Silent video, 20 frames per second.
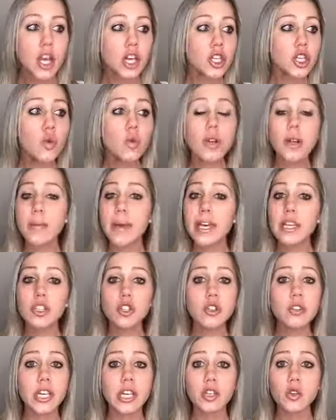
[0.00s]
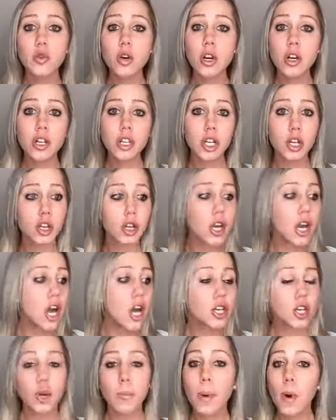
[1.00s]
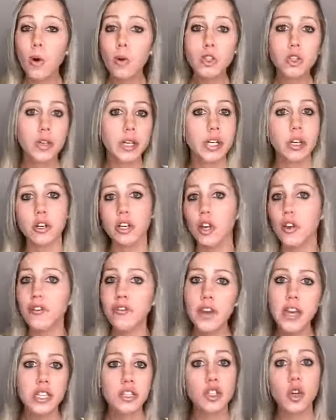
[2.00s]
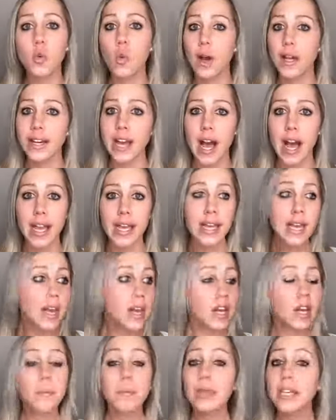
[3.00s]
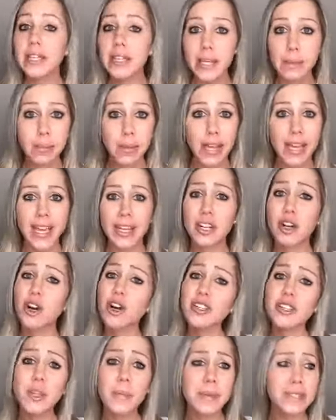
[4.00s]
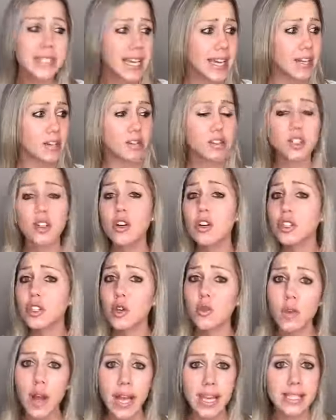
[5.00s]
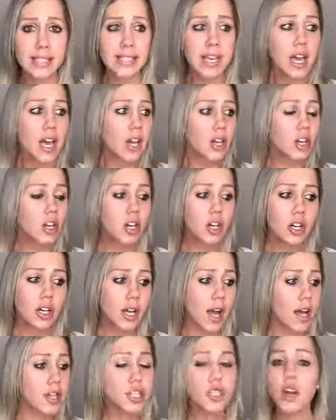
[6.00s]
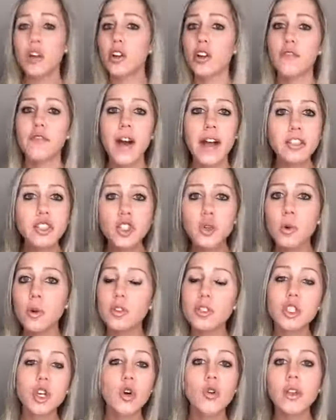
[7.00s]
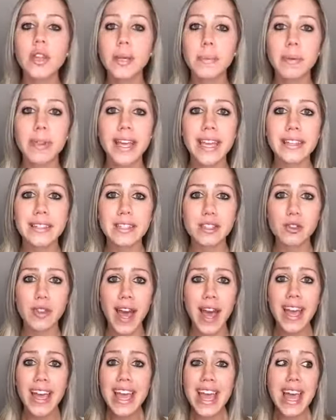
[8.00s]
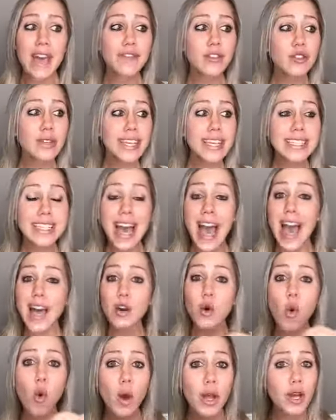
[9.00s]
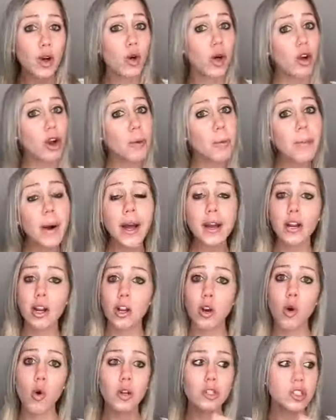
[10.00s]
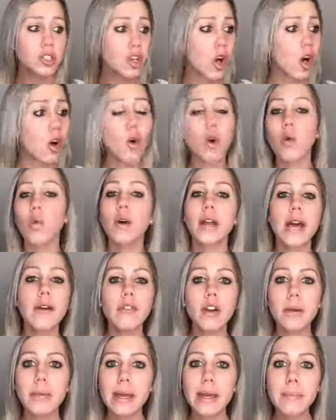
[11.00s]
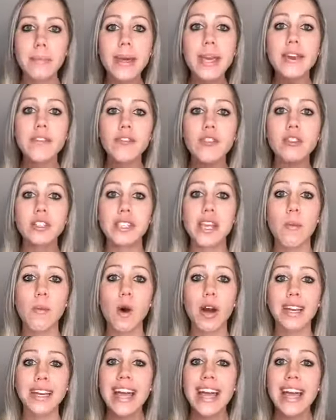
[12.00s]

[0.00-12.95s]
you want to make sure that you cook your poultry or your fish or whatnot completely plain. Cook the potatoes, cook the rice, cook your vegetables totally plain, so that if you need to add oil or butter or salt or whatever it may be for someone,